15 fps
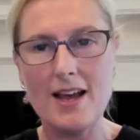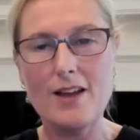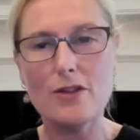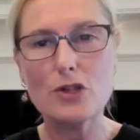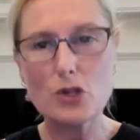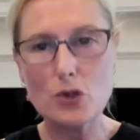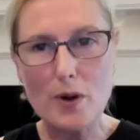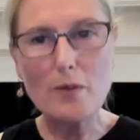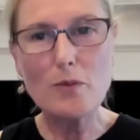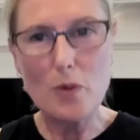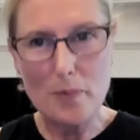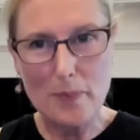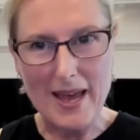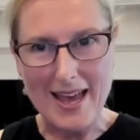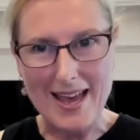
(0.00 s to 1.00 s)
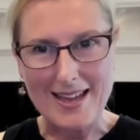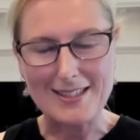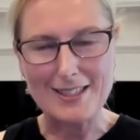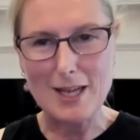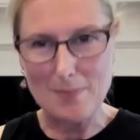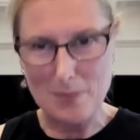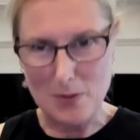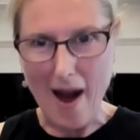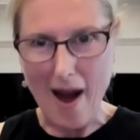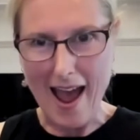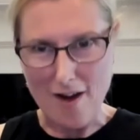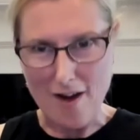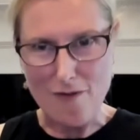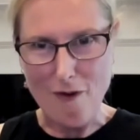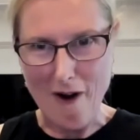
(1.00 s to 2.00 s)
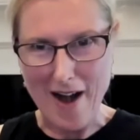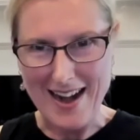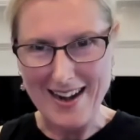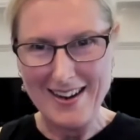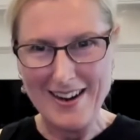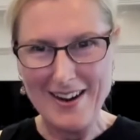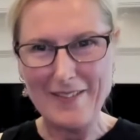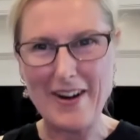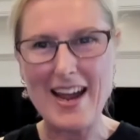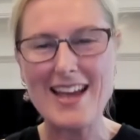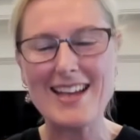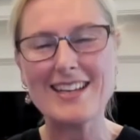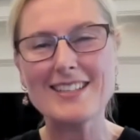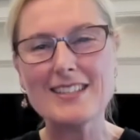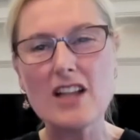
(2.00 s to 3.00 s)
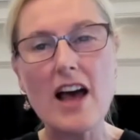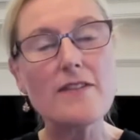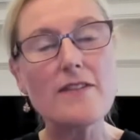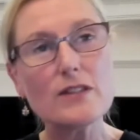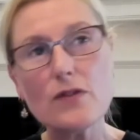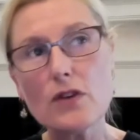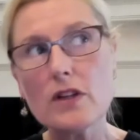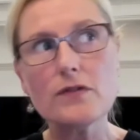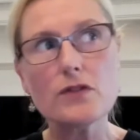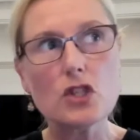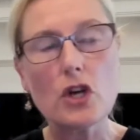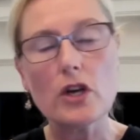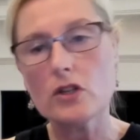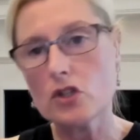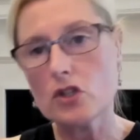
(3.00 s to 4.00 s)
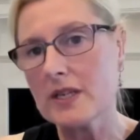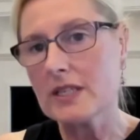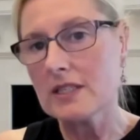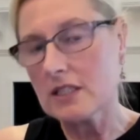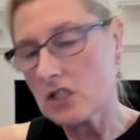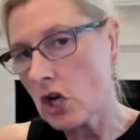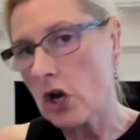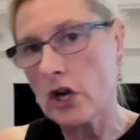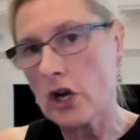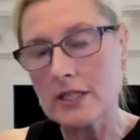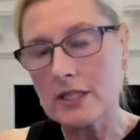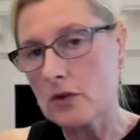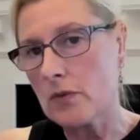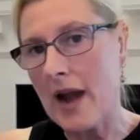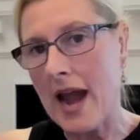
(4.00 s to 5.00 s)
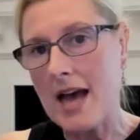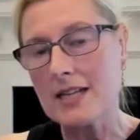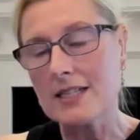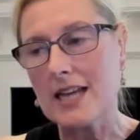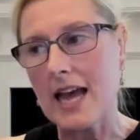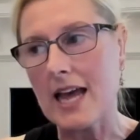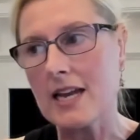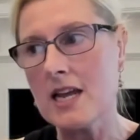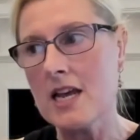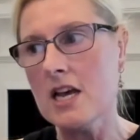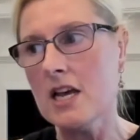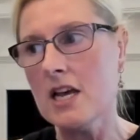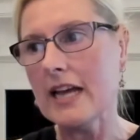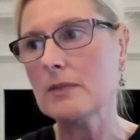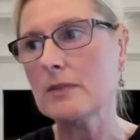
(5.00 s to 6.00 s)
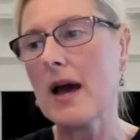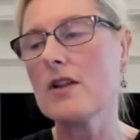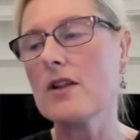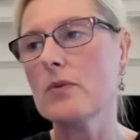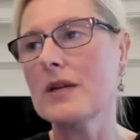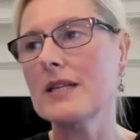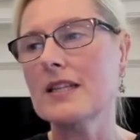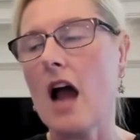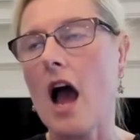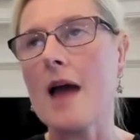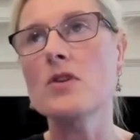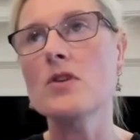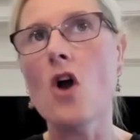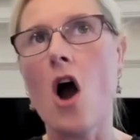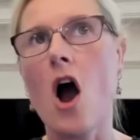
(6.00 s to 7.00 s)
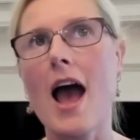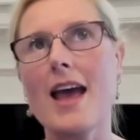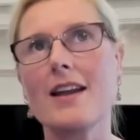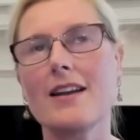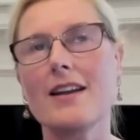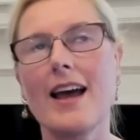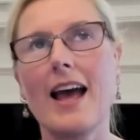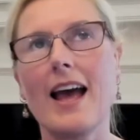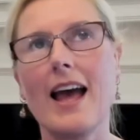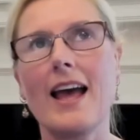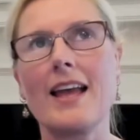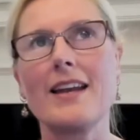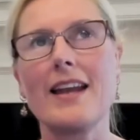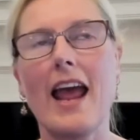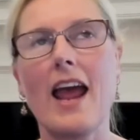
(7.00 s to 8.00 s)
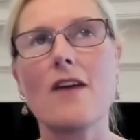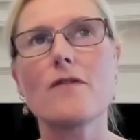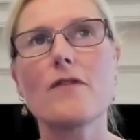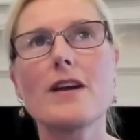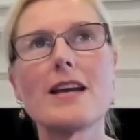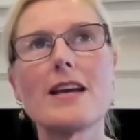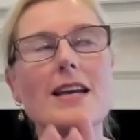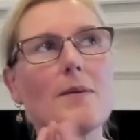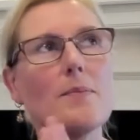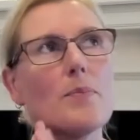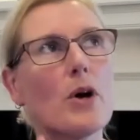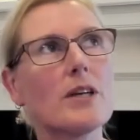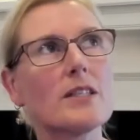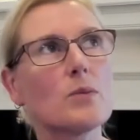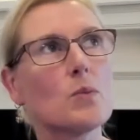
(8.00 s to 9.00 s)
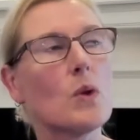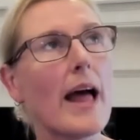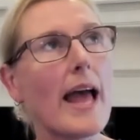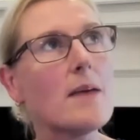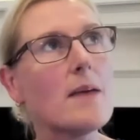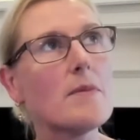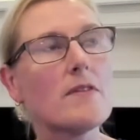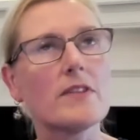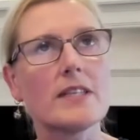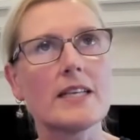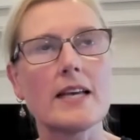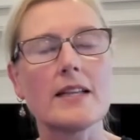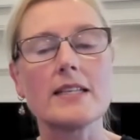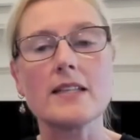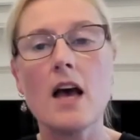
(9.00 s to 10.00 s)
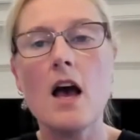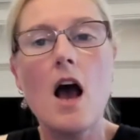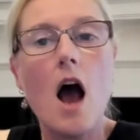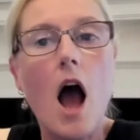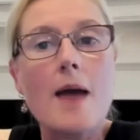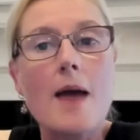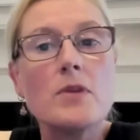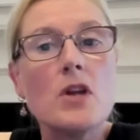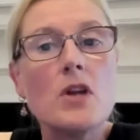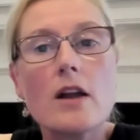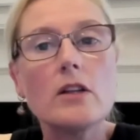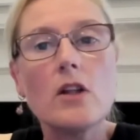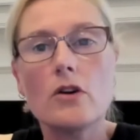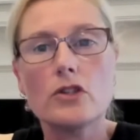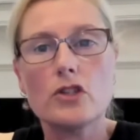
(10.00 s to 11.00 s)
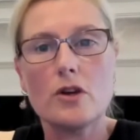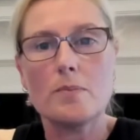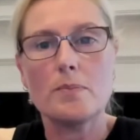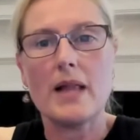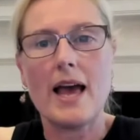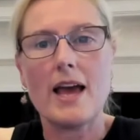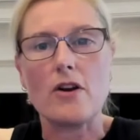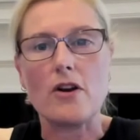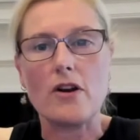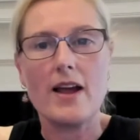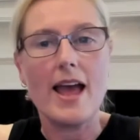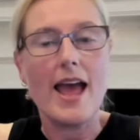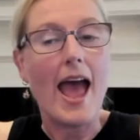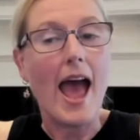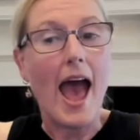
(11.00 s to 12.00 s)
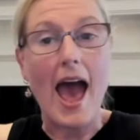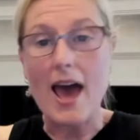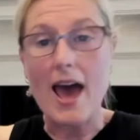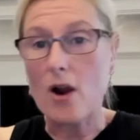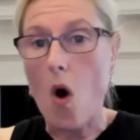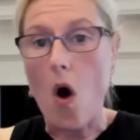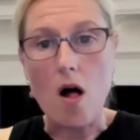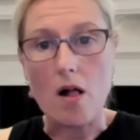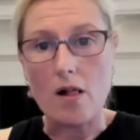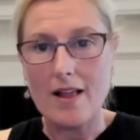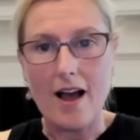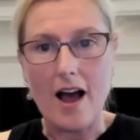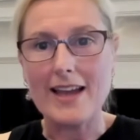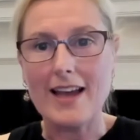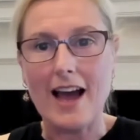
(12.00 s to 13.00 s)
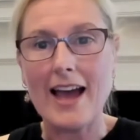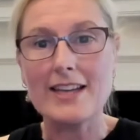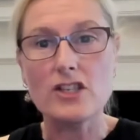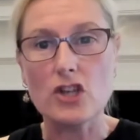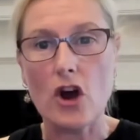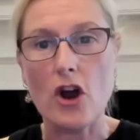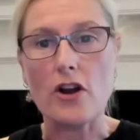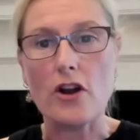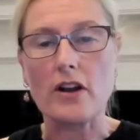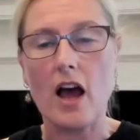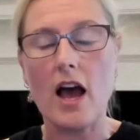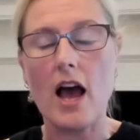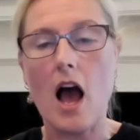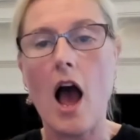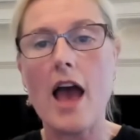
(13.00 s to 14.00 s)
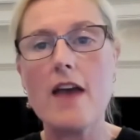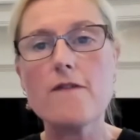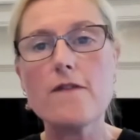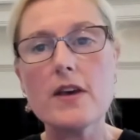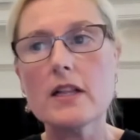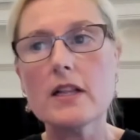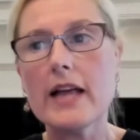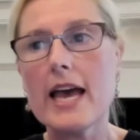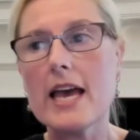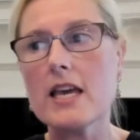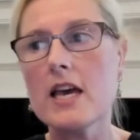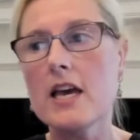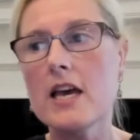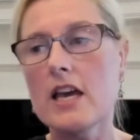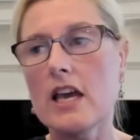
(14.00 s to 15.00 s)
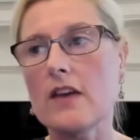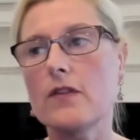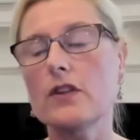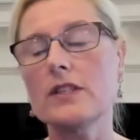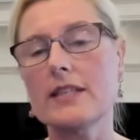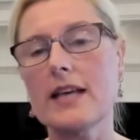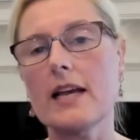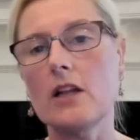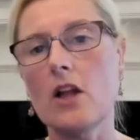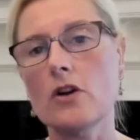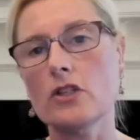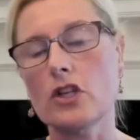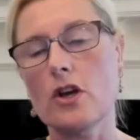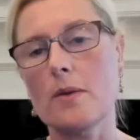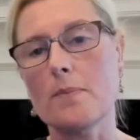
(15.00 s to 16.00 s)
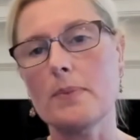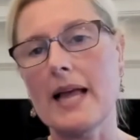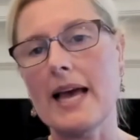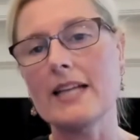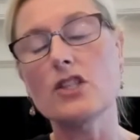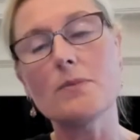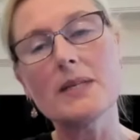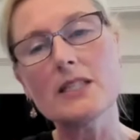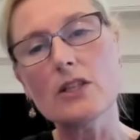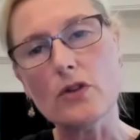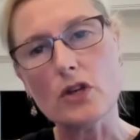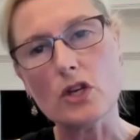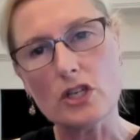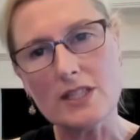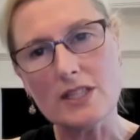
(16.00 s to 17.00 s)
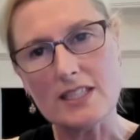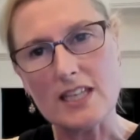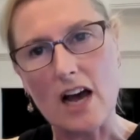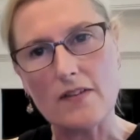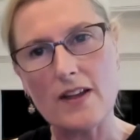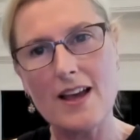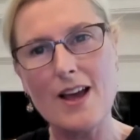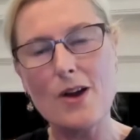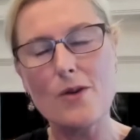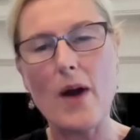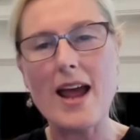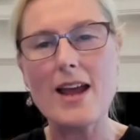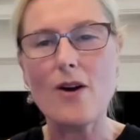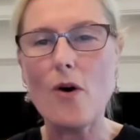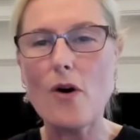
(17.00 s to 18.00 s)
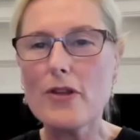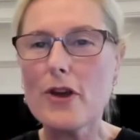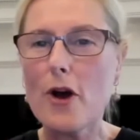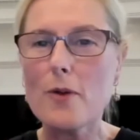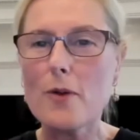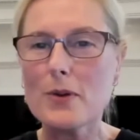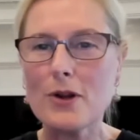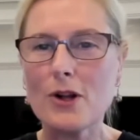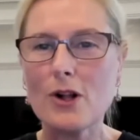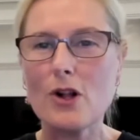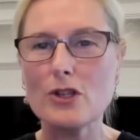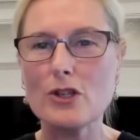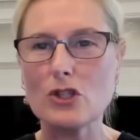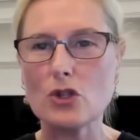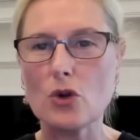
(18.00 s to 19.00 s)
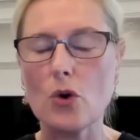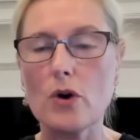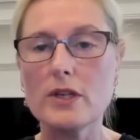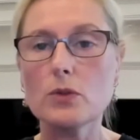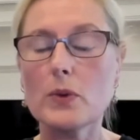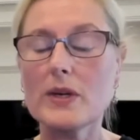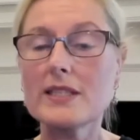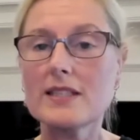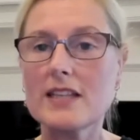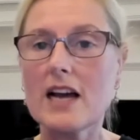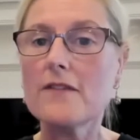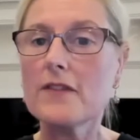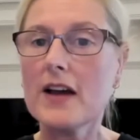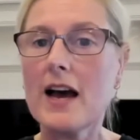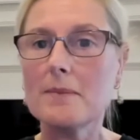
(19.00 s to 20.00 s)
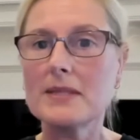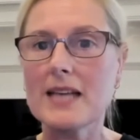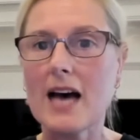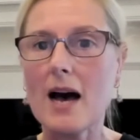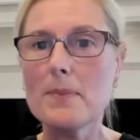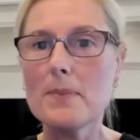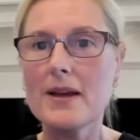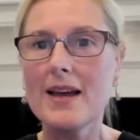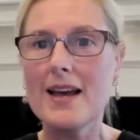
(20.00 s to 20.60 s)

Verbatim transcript: The trick will be is to keep your eye out for it, right? Because life is full of t- tricks and turns and round. And it's part of the reason I'm not, and every person will hate me for saying this, I'm not a long term planner at all. I, I don't. I, I feel like if you set long term plans, you miss all the good stuff, right? All the open and closed doors where stuff comes up